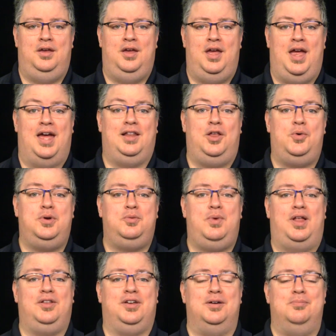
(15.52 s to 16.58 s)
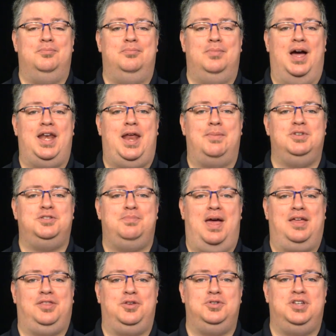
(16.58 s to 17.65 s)
Hello and welcome. My name is
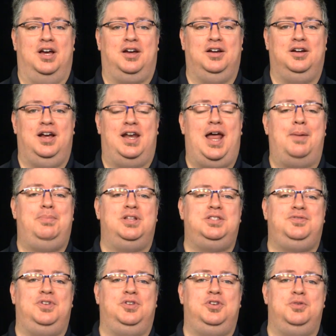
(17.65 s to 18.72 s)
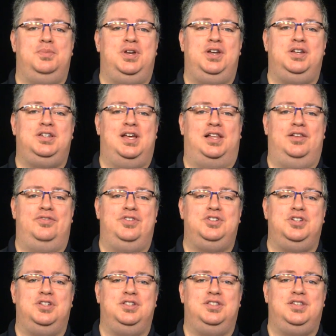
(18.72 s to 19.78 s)
Matthew Tucker and I'm Pittsfield Community
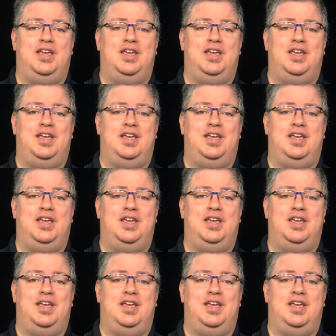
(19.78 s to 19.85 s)
Television's